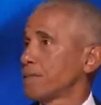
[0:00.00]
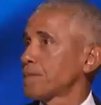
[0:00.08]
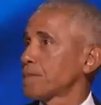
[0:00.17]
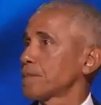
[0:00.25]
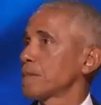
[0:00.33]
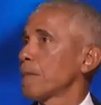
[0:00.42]

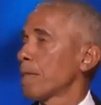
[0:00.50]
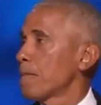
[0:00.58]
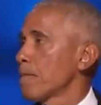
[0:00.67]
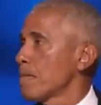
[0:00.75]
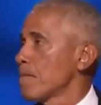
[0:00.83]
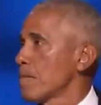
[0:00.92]

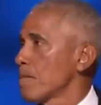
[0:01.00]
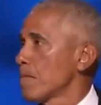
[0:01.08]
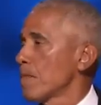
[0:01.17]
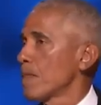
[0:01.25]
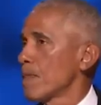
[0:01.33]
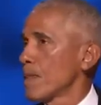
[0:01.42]

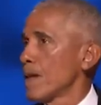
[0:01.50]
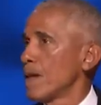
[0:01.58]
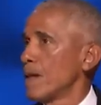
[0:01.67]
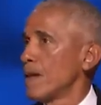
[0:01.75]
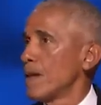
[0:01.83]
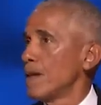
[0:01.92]

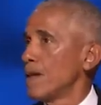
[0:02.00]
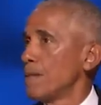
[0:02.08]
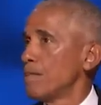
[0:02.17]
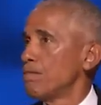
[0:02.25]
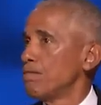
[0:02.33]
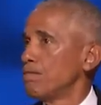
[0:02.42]

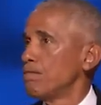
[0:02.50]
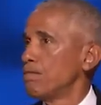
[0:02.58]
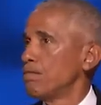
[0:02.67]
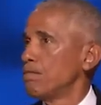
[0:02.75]
Nobody speaks.